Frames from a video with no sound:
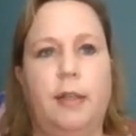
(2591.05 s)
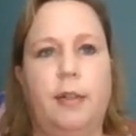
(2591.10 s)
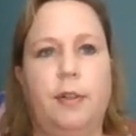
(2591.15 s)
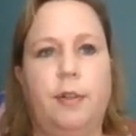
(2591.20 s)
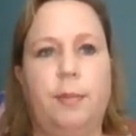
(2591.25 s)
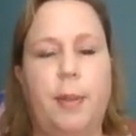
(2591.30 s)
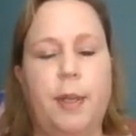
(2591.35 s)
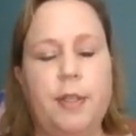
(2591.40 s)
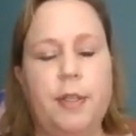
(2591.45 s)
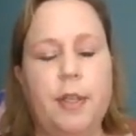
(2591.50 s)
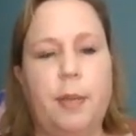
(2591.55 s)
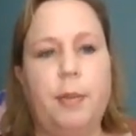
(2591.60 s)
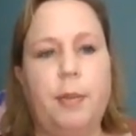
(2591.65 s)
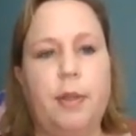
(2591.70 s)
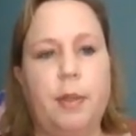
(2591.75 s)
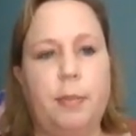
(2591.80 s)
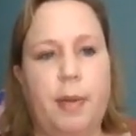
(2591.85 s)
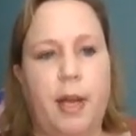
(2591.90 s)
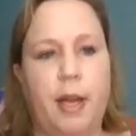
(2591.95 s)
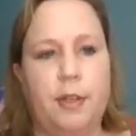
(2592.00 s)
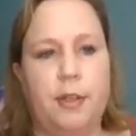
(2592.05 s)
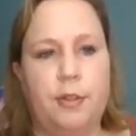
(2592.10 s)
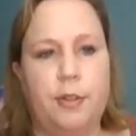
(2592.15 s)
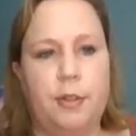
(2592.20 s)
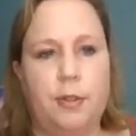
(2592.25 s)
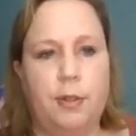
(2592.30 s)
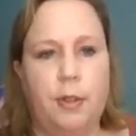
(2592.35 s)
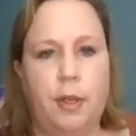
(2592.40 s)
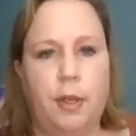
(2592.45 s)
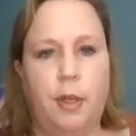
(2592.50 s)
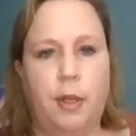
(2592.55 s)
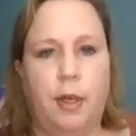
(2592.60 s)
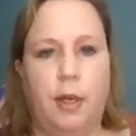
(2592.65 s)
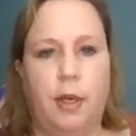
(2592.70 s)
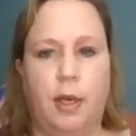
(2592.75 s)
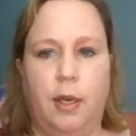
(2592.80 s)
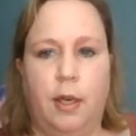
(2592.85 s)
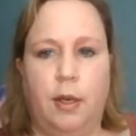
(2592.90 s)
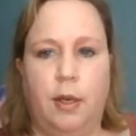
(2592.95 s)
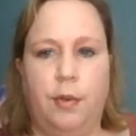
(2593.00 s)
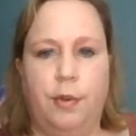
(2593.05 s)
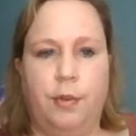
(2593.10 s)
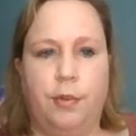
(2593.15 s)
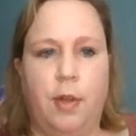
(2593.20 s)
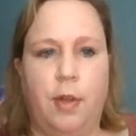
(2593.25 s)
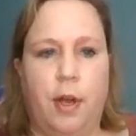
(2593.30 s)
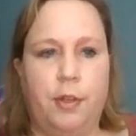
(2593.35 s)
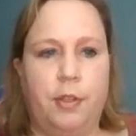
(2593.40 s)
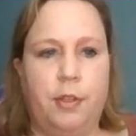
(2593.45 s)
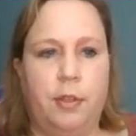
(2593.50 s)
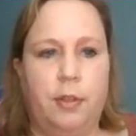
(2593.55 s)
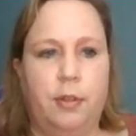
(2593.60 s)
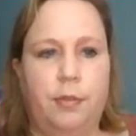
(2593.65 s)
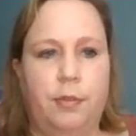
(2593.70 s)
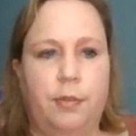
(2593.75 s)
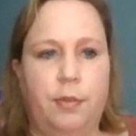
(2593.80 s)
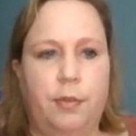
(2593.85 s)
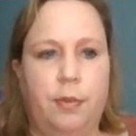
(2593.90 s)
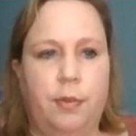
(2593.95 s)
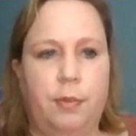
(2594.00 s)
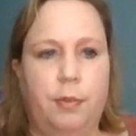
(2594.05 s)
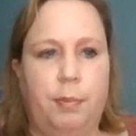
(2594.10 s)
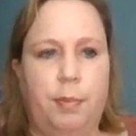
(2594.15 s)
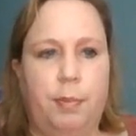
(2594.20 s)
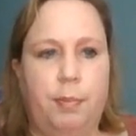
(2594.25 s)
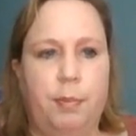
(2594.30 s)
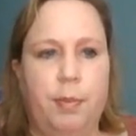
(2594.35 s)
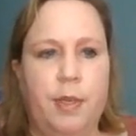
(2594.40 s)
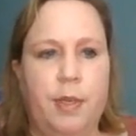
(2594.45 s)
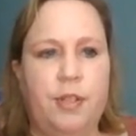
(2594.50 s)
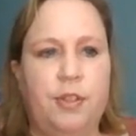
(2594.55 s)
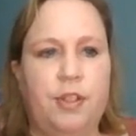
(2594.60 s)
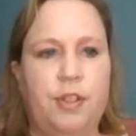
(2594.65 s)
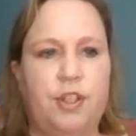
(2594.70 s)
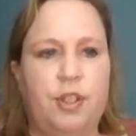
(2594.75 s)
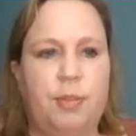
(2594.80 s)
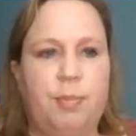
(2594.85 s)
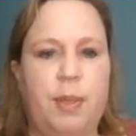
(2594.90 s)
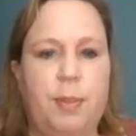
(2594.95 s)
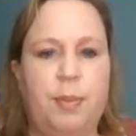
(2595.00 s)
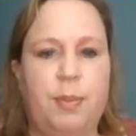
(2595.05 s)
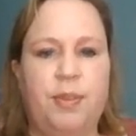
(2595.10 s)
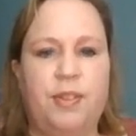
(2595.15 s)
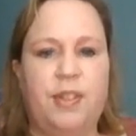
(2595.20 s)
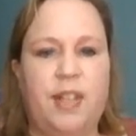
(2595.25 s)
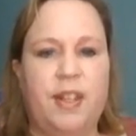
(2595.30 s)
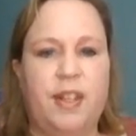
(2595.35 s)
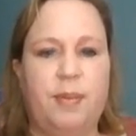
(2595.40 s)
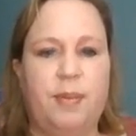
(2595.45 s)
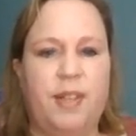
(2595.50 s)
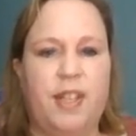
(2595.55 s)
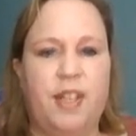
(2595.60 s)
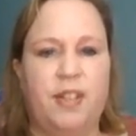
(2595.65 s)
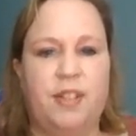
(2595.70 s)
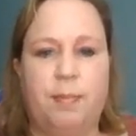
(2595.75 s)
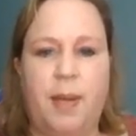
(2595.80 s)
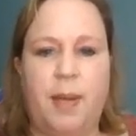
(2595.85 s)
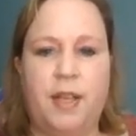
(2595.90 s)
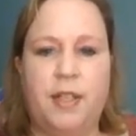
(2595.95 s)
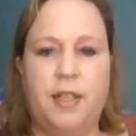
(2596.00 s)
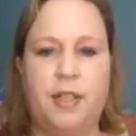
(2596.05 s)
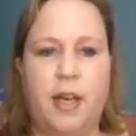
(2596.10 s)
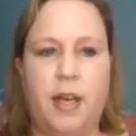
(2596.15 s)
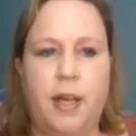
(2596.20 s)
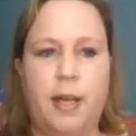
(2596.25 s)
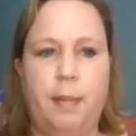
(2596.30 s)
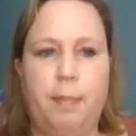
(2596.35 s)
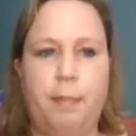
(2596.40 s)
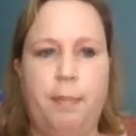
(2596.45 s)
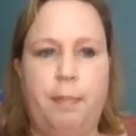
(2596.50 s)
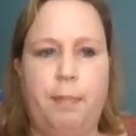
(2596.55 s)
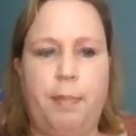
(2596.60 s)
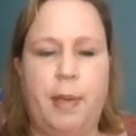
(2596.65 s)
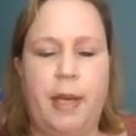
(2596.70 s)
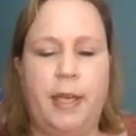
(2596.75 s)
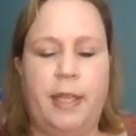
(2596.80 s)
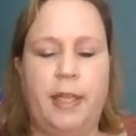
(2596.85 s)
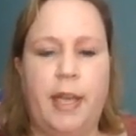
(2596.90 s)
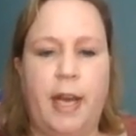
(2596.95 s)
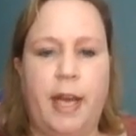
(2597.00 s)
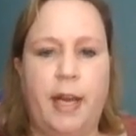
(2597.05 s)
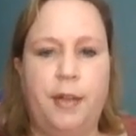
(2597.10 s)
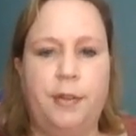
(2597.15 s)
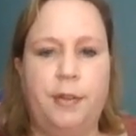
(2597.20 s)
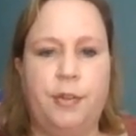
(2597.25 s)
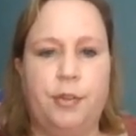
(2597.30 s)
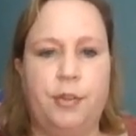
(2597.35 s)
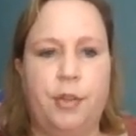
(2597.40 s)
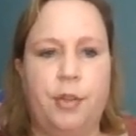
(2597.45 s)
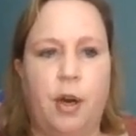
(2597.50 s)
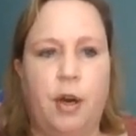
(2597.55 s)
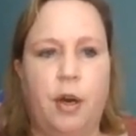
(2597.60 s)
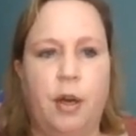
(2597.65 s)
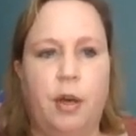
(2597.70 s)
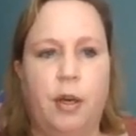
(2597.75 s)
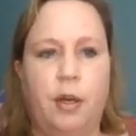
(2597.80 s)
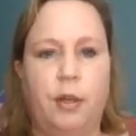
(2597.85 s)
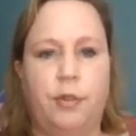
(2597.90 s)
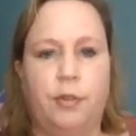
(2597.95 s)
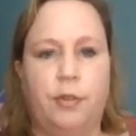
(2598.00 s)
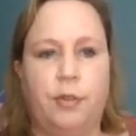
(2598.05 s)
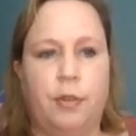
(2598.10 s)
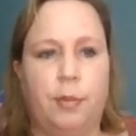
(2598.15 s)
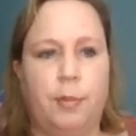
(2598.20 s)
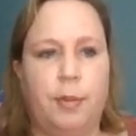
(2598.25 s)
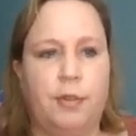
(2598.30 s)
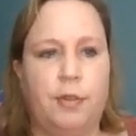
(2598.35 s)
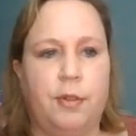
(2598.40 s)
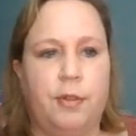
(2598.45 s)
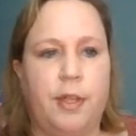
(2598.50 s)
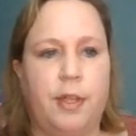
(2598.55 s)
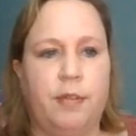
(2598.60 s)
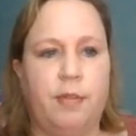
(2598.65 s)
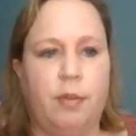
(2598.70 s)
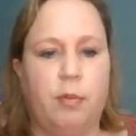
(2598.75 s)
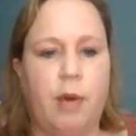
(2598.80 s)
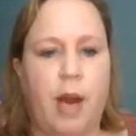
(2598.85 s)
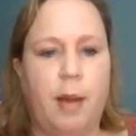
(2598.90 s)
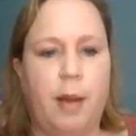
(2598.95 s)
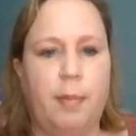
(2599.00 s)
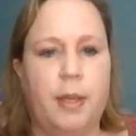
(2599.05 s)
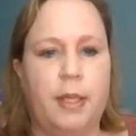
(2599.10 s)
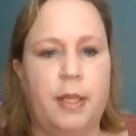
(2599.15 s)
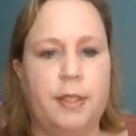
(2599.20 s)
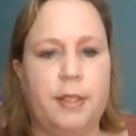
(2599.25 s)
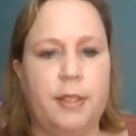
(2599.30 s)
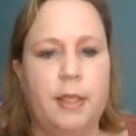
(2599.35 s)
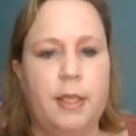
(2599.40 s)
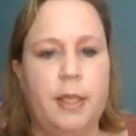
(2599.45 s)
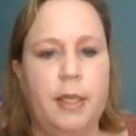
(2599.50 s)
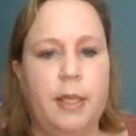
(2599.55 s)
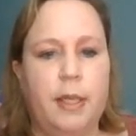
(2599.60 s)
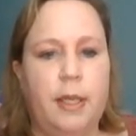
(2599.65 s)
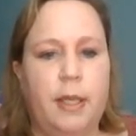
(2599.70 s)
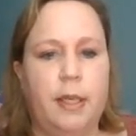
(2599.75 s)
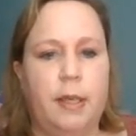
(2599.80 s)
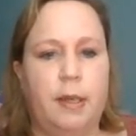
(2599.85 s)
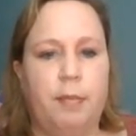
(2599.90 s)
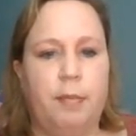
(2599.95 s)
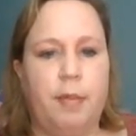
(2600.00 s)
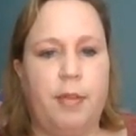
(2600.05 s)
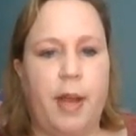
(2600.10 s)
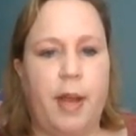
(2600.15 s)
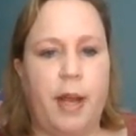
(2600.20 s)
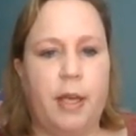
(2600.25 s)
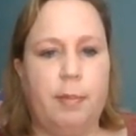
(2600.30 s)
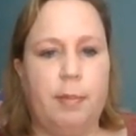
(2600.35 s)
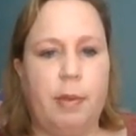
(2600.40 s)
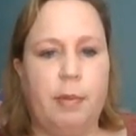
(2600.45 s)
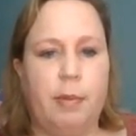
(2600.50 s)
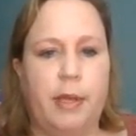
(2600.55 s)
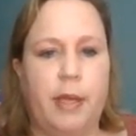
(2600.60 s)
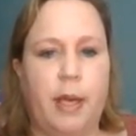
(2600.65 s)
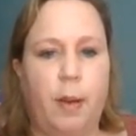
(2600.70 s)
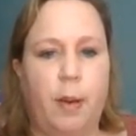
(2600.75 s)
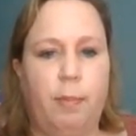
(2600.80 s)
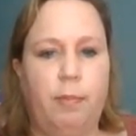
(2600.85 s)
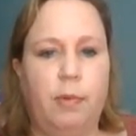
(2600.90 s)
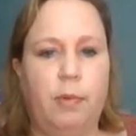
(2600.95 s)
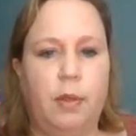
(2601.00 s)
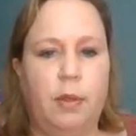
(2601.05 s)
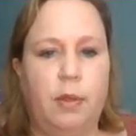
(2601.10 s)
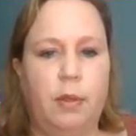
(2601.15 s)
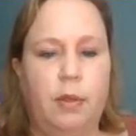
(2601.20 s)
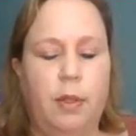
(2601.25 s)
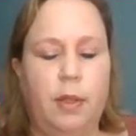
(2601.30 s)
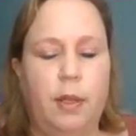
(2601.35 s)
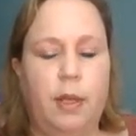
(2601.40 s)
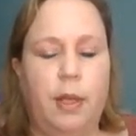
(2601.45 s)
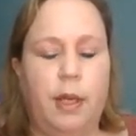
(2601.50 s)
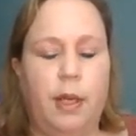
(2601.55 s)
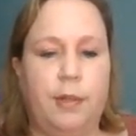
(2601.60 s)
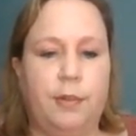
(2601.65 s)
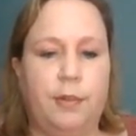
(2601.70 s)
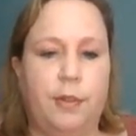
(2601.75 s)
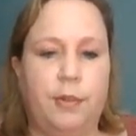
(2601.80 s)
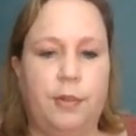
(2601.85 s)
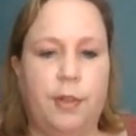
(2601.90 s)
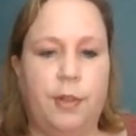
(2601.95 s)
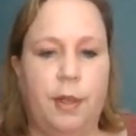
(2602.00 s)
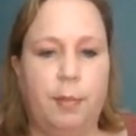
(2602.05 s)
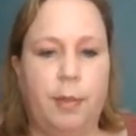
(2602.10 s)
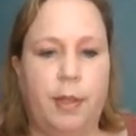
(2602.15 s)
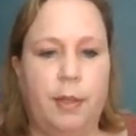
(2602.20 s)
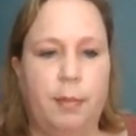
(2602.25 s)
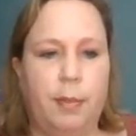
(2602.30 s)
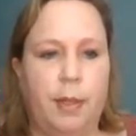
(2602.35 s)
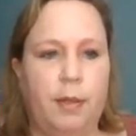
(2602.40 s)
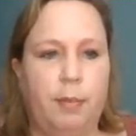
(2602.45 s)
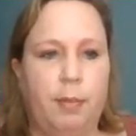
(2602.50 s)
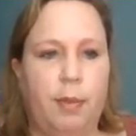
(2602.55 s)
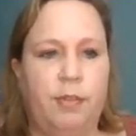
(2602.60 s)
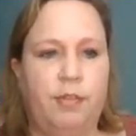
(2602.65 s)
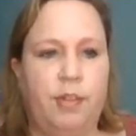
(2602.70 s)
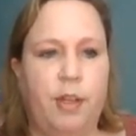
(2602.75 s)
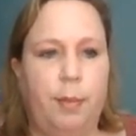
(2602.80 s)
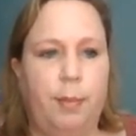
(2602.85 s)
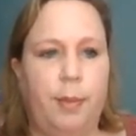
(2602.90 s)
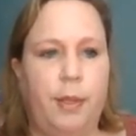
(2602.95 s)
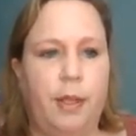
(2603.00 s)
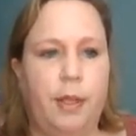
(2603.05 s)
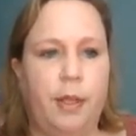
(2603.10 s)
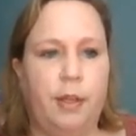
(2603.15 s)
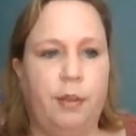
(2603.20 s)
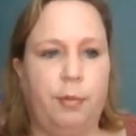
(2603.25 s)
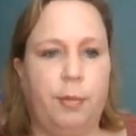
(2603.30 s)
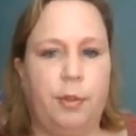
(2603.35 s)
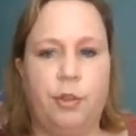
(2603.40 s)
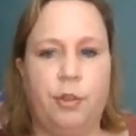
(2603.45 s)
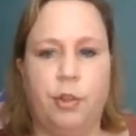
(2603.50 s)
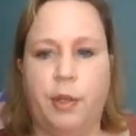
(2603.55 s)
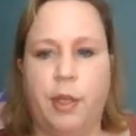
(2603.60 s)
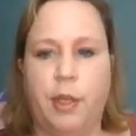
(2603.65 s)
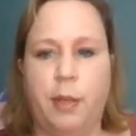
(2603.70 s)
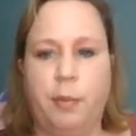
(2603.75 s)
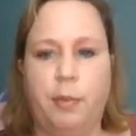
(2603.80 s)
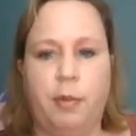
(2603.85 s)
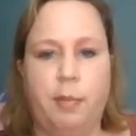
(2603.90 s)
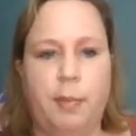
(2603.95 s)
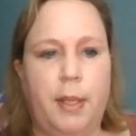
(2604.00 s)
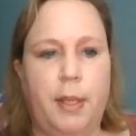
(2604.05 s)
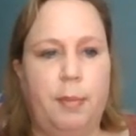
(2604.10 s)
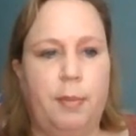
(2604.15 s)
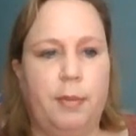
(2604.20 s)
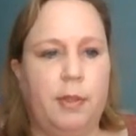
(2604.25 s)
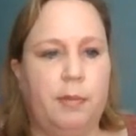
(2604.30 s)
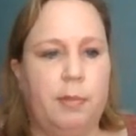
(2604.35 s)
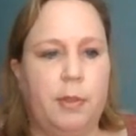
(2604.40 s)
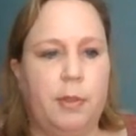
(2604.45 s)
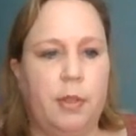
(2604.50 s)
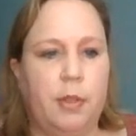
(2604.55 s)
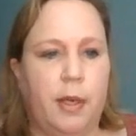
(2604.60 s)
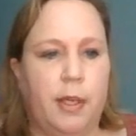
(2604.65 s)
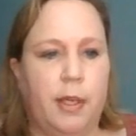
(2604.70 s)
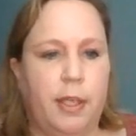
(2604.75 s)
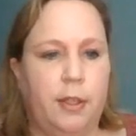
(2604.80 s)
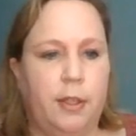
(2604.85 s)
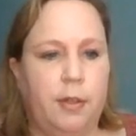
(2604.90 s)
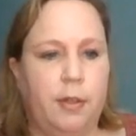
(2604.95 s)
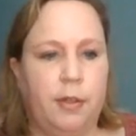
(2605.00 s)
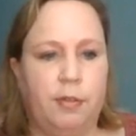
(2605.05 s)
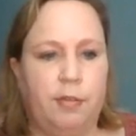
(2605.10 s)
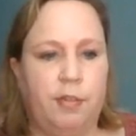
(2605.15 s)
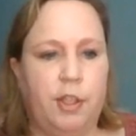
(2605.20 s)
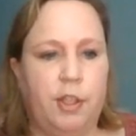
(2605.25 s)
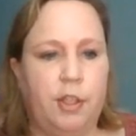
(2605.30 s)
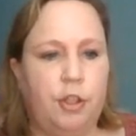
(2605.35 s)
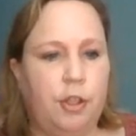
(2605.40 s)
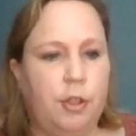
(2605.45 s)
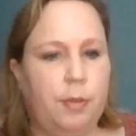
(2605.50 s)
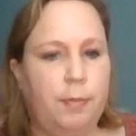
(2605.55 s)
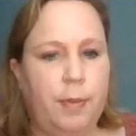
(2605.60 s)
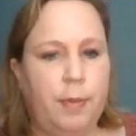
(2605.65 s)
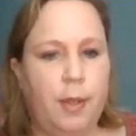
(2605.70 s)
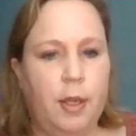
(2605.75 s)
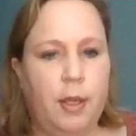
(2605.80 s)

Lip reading: spend time with your pets. There's lots of research of people say that when you spend time petting cats or dogs, or somebody said they have a rabbit, that can be really helpful. As I said, my family has been joking with me because I've been talking to the fish.